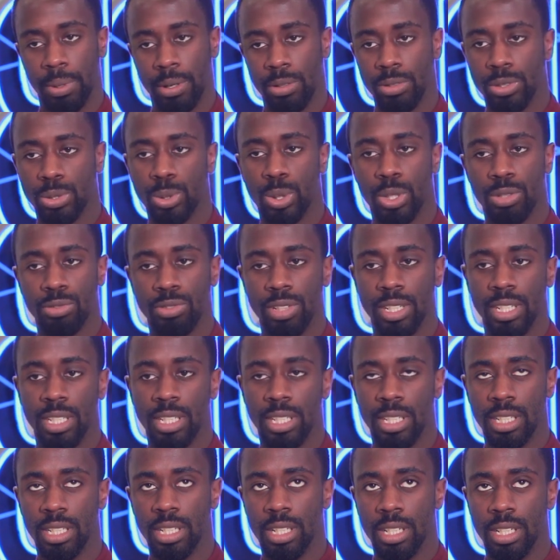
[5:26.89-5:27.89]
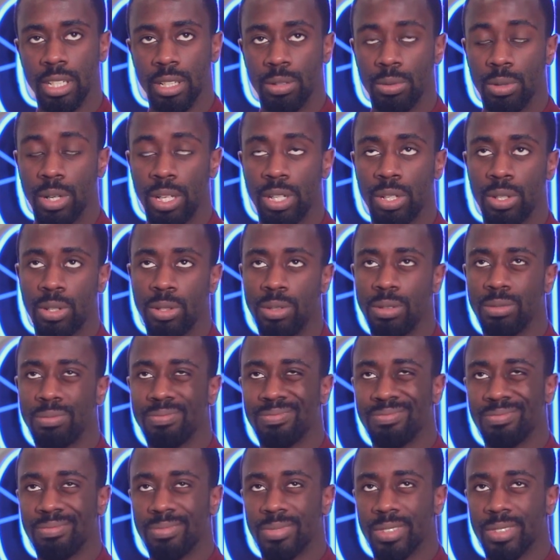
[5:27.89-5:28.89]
parents weren't really, well, I know